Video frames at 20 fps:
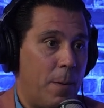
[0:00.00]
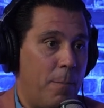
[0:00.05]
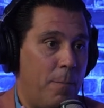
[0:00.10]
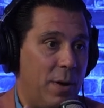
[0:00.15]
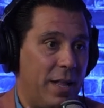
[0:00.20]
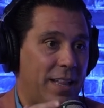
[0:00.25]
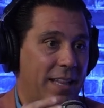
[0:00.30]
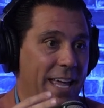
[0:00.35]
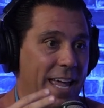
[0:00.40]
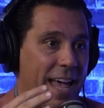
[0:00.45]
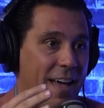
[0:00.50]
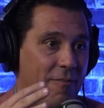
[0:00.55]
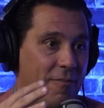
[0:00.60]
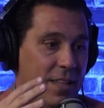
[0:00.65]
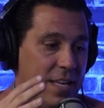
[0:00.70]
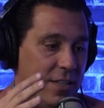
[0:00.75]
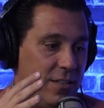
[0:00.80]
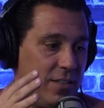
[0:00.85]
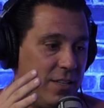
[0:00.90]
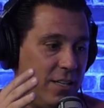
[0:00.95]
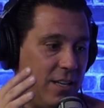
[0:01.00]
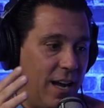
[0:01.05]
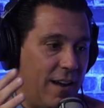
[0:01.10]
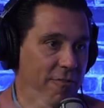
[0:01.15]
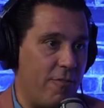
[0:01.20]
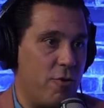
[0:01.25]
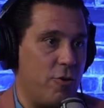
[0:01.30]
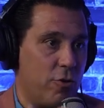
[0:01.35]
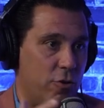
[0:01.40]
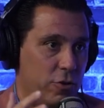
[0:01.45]
But they have these
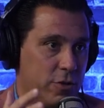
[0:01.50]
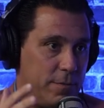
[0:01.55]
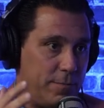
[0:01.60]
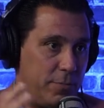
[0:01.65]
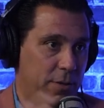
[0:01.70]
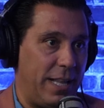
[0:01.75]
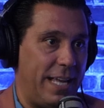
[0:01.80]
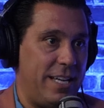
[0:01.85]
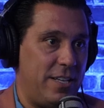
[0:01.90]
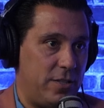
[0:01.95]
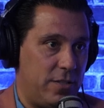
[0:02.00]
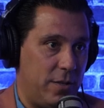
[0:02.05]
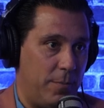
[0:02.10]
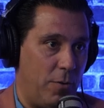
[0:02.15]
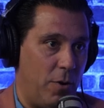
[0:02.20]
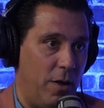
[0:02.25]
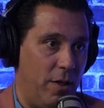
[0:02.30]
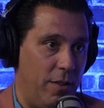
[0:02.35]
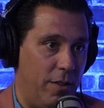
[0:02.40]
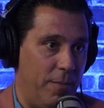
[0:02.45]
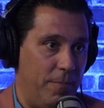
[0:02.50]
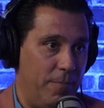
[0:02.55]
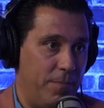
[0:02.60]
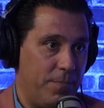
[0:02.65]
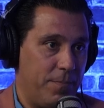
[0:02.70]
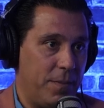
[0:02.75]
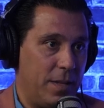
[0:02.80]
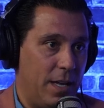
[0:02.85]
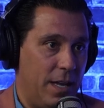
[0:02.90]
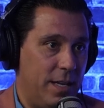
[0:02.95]
governors placed upon them
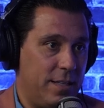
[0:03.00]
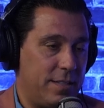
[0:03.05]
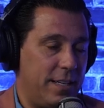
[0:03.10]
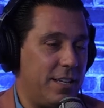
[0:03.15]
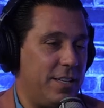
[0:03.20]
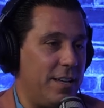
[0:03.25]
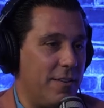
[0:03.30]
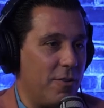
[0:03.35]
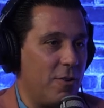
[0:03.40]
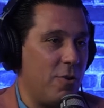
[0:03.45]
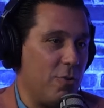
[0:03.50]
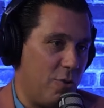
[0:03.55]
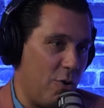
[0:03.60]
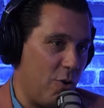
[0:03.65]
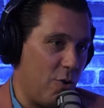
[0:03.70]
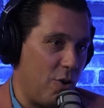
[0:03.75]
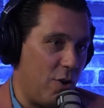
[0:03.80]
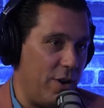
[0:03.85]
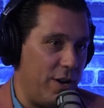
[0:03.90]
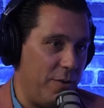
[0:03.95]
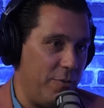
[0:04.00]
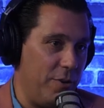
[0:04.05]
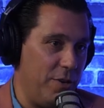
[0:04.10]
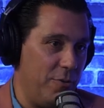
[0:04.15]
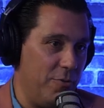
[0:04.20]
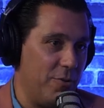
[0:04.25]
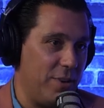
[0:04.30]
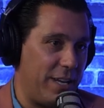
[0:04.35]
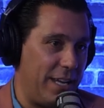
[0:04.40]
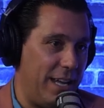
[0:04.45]
it's like you ever go go karting when
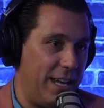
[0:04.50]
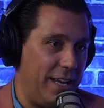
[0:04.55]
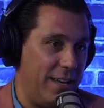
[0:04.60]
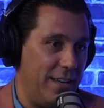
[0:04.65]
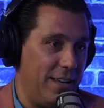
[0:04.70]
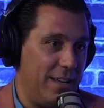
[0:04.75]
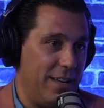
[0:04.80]
you were a kid,